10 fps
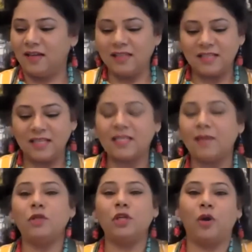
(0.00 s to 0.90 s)
it's
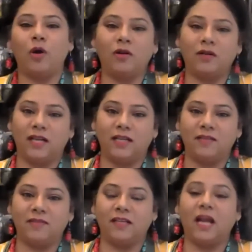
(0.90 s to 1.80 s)
up to your
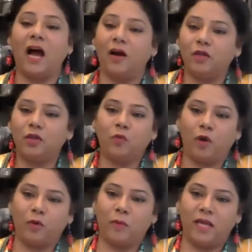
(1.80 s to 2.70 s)
creativity, how you
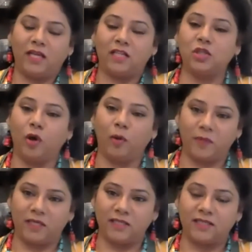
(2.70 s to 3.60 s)
want to make it your
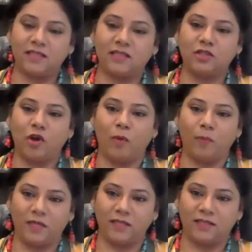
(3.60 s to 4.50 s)
piece. This is your
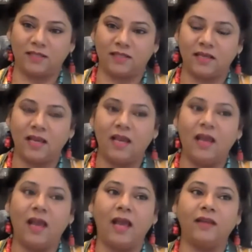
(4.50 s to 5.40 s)
piece.
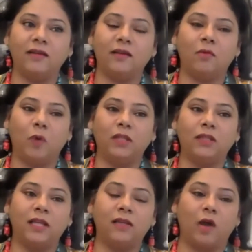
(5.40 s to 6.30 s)
And
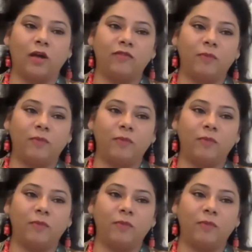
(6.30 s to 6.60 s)
one thing, a lot